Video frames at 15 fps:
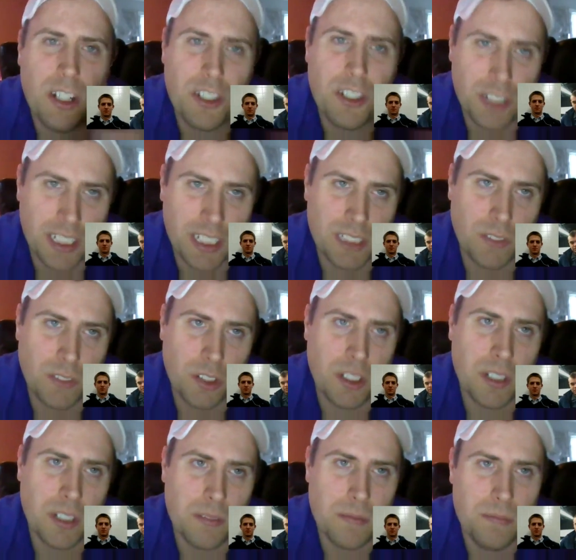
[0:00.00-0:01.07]
know how you guys have all
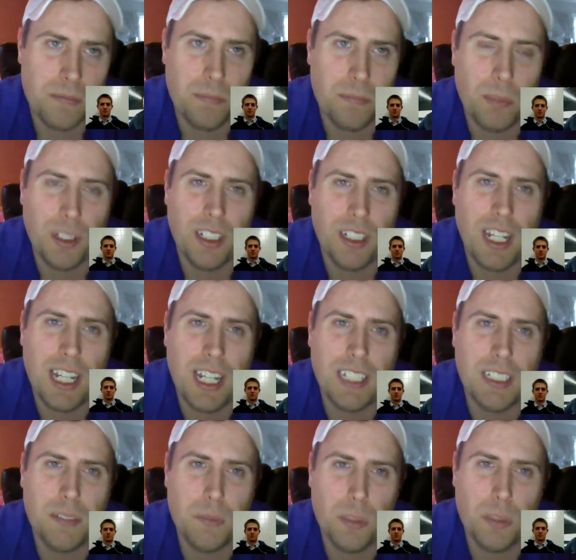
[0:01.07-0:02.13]
done, but
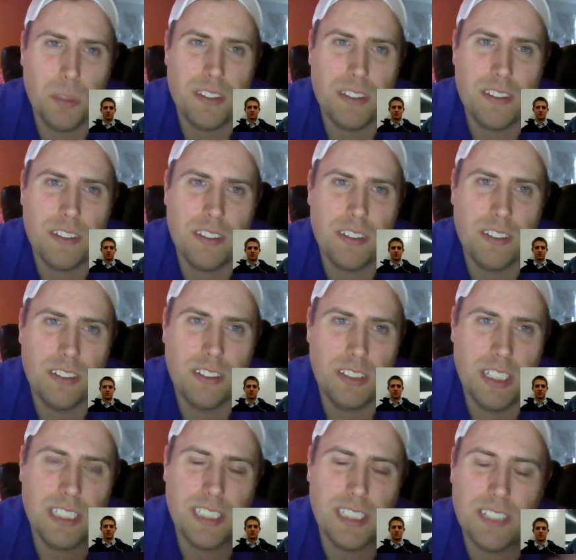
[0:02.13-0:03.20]
with
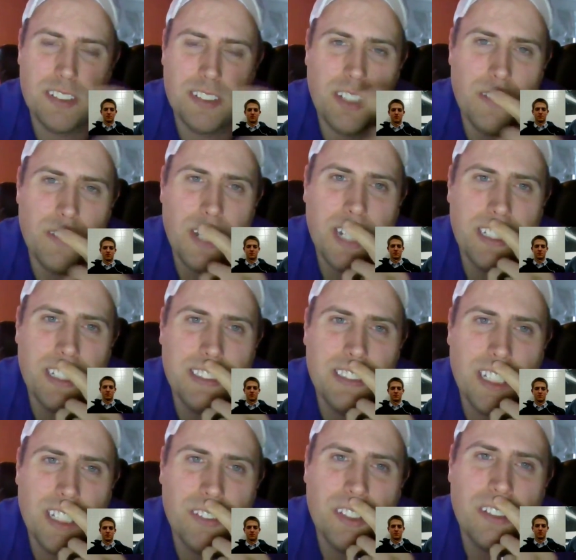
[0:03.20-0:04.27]
this, I still have a
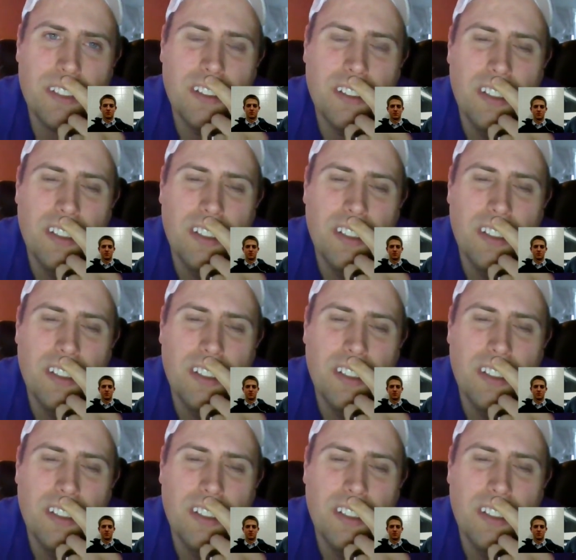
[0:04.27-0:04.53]
97.